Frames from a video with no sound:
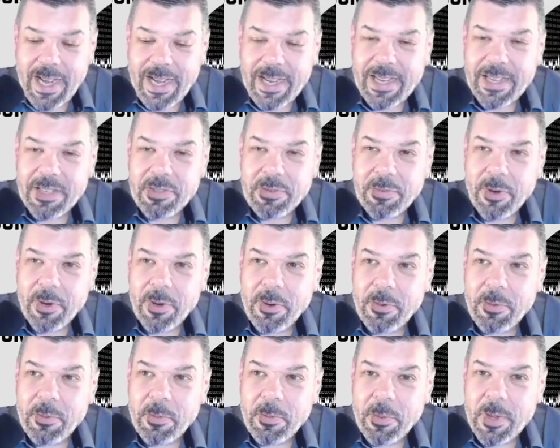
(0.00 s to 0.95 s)
I guess
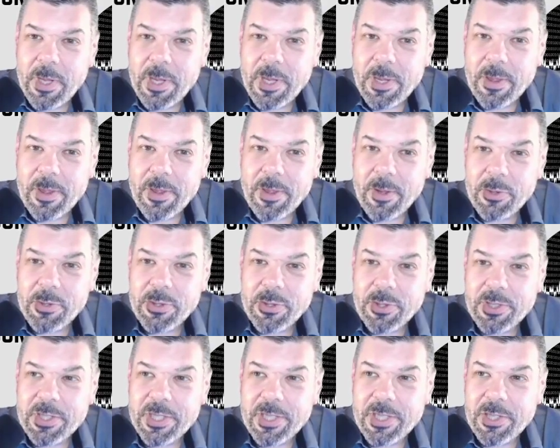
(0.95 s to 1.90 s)
for
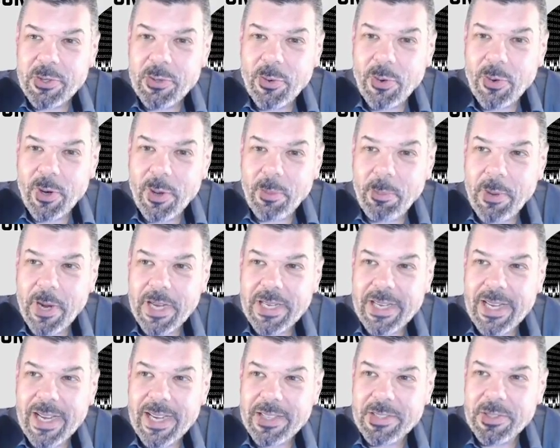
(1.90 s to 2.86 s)
those listening to our
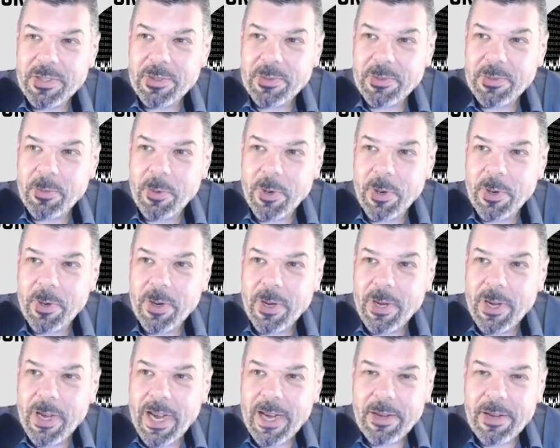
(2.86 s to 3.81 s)
podcast, what
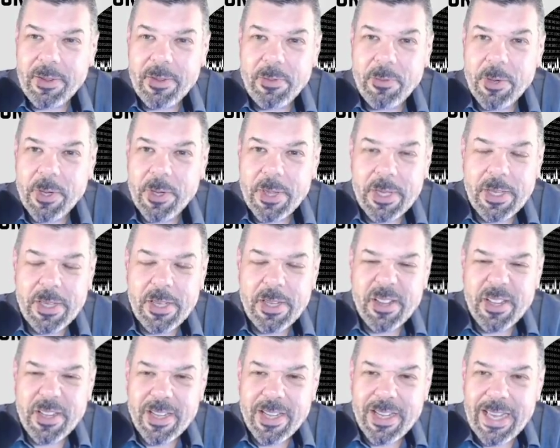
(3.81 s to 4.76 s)
do you think
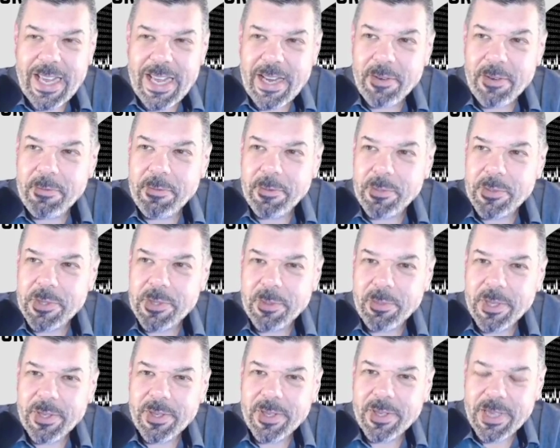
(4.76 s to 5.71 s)
they can gain from
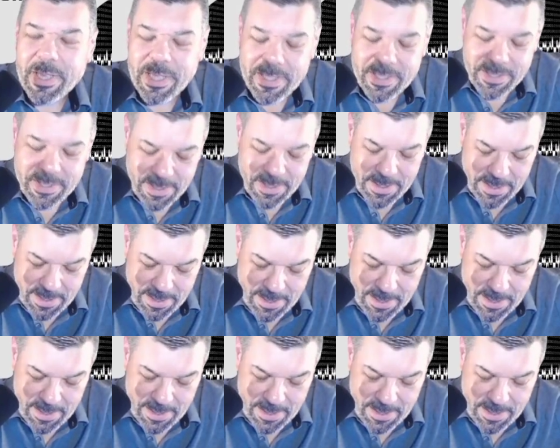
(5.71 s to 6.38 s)
something like this?